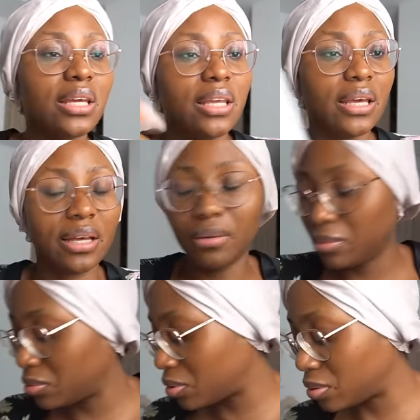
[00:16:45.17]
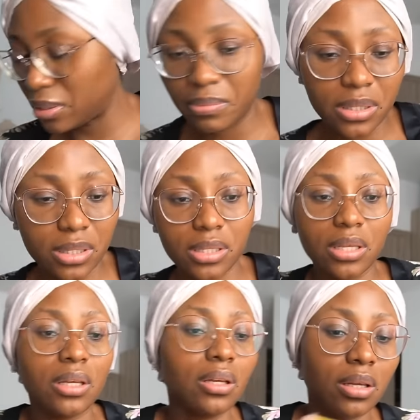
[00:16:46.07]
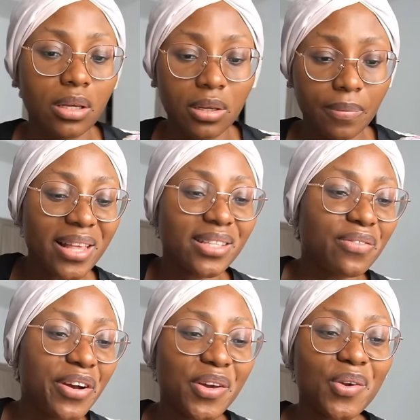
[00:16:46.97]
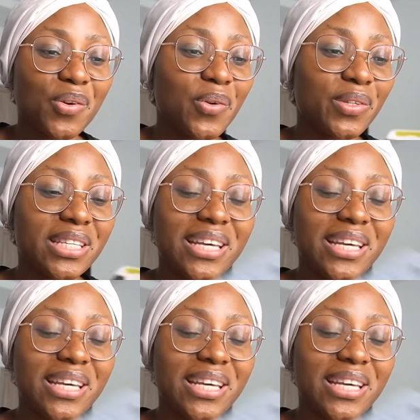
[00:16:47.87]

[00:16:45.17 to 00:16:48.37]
in here. Hold on, let me see. There's a very cute note